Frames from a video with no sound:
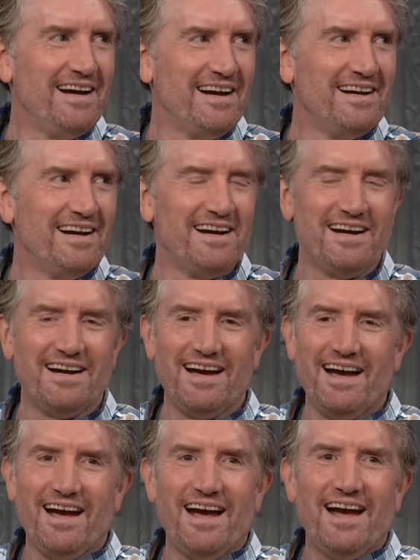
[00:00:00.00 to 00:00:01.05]

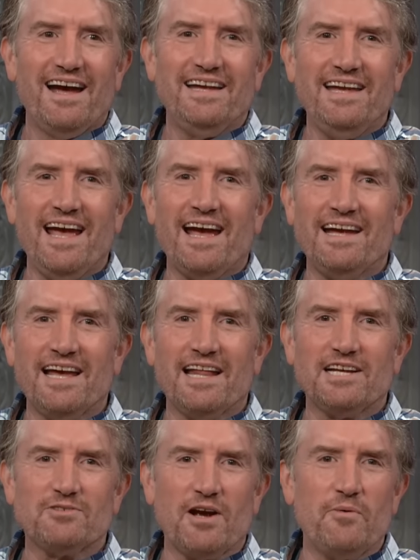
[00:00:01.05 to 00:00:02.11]
yeah, yeah,
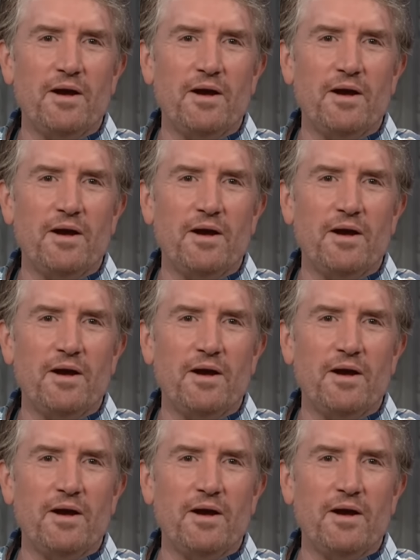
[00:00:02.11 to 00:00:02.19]
that's right.